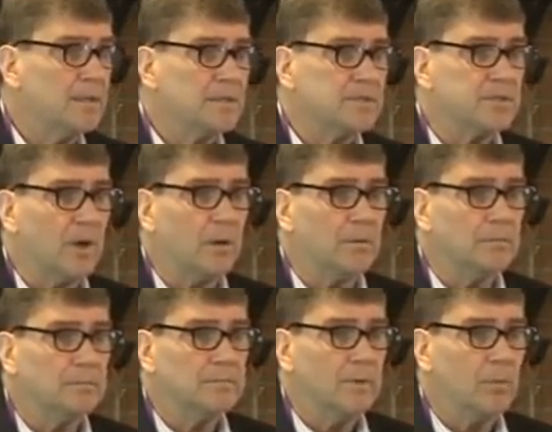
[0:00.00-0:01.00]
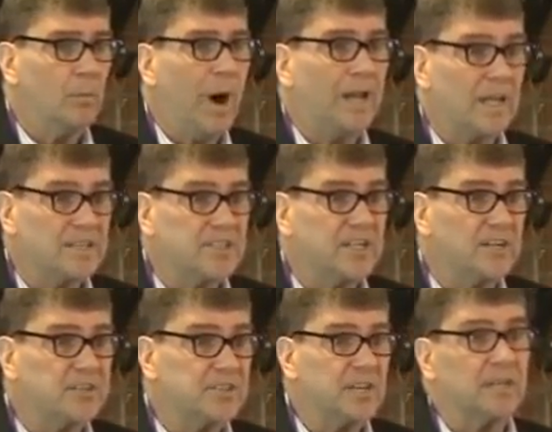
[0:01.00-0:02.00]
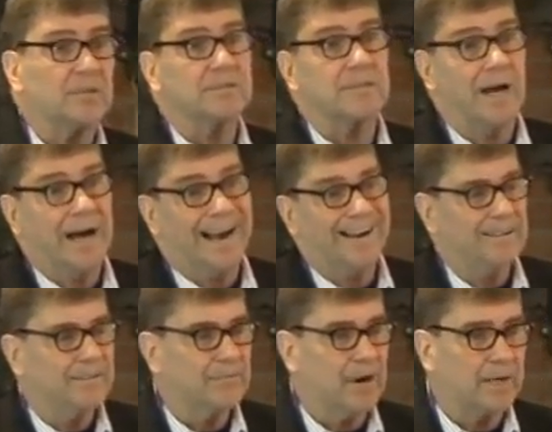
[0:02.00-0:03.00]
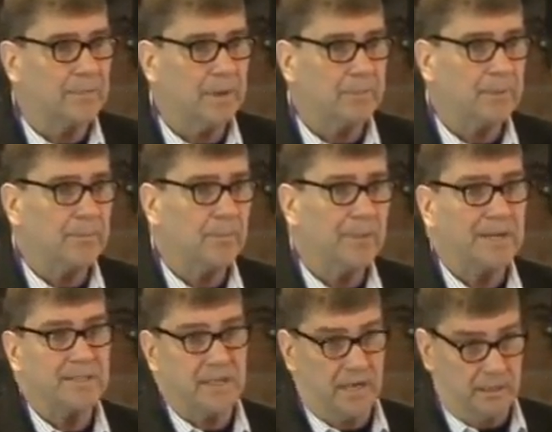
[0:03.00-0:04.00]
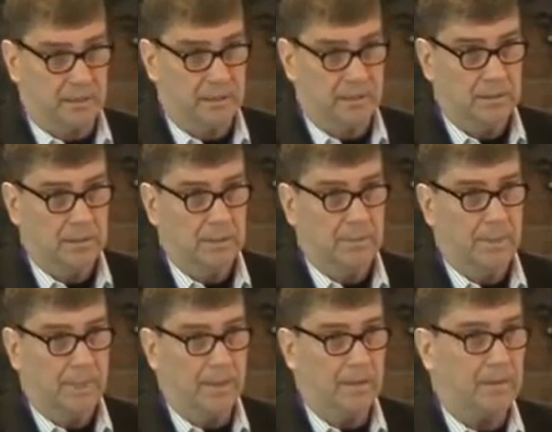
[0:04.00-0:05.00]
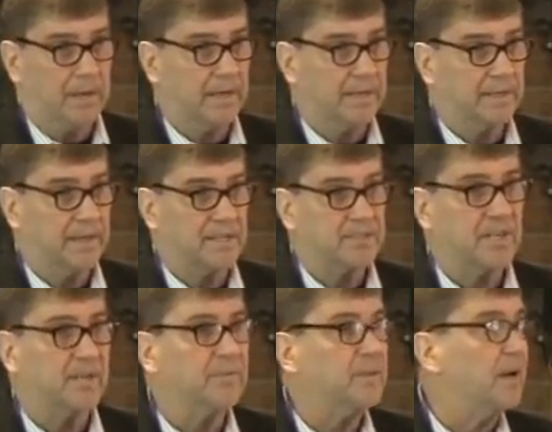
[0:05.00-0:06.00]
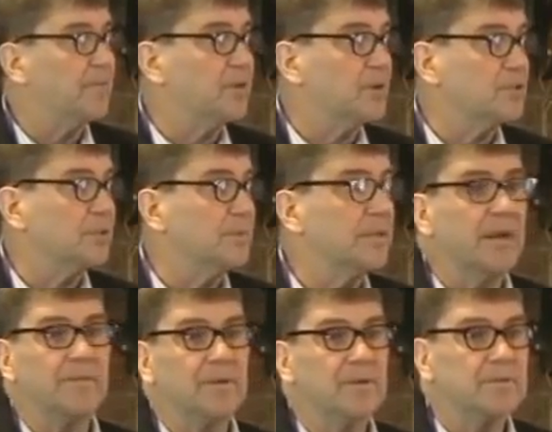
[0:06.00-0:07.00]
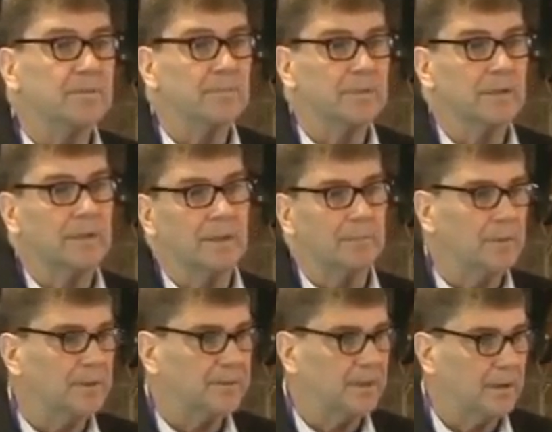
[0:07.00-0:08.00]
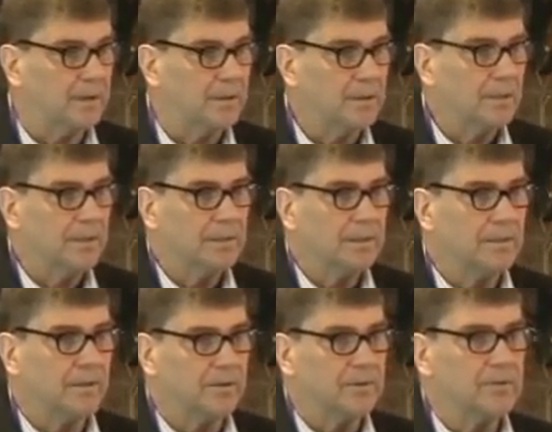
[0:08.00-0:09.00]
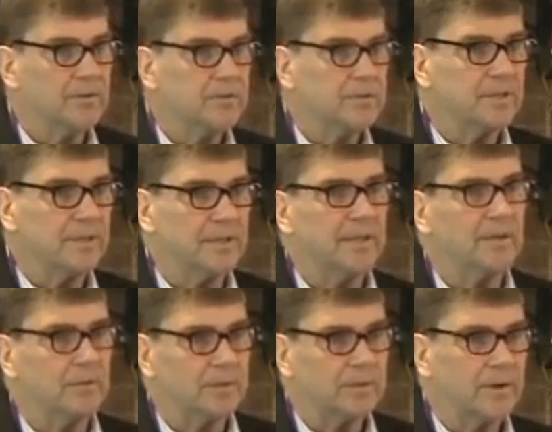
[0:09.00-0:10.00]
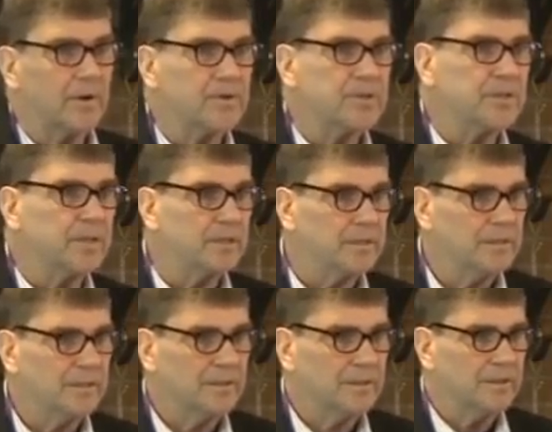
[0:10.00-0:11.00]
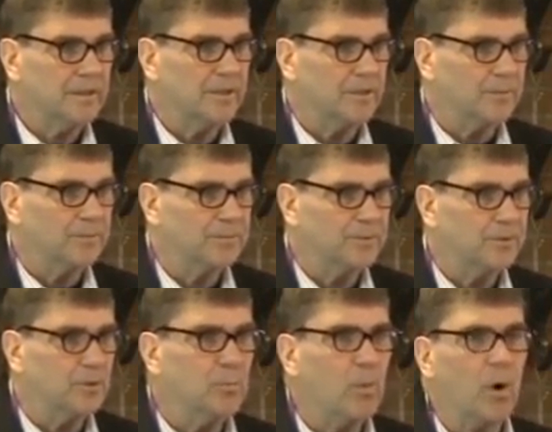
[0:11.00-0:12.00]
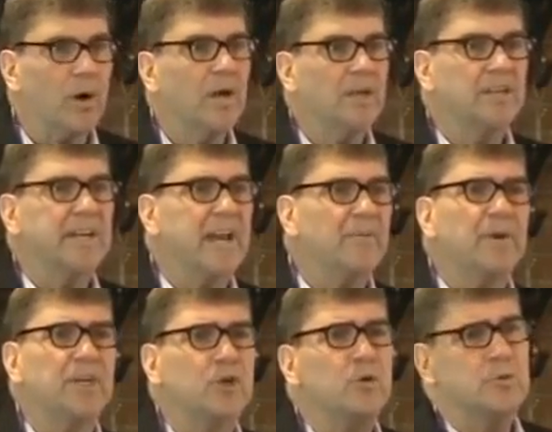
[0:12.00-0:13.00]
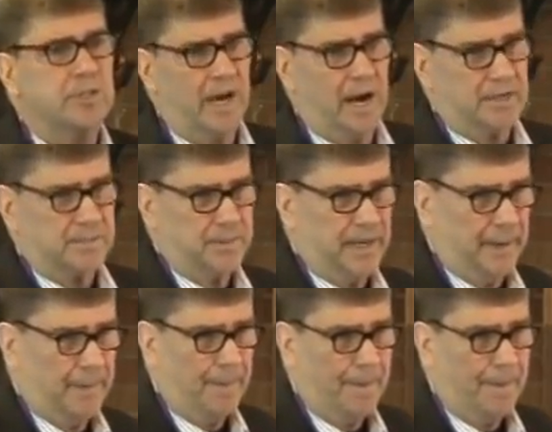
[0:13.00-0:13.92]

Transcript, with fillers: So while I sell singles, I recommend people buy ten. Okay, and then that's it. If you never use them, you never use them, you know, but, uh, you know, you'll use, it, it'll encourage you to, you know, to do more. You can't reuse the I S B N,